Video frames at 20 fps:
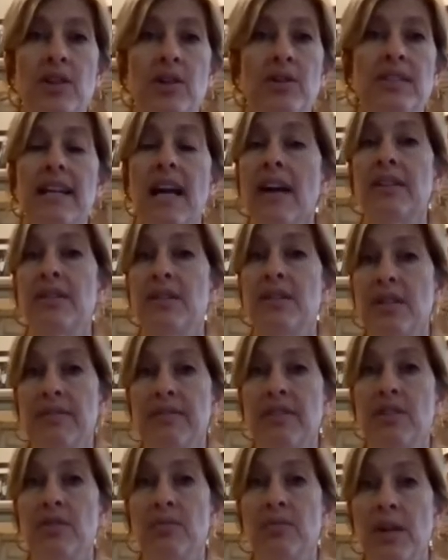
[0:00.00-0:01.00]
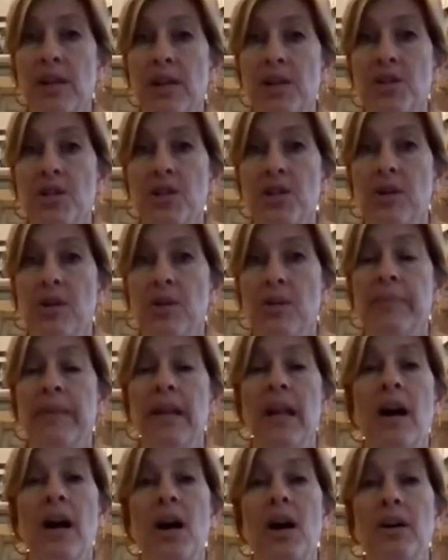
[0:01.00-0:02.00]
is they have a different
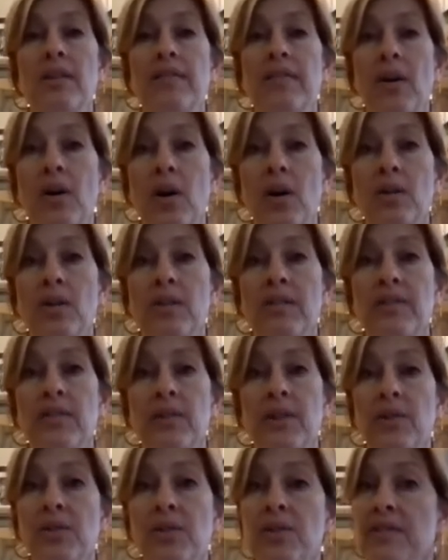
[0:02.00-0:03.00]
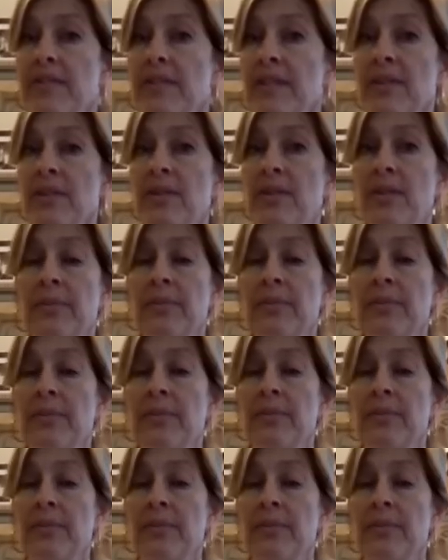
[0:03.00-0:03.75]
ratio of olive oil to vinegar.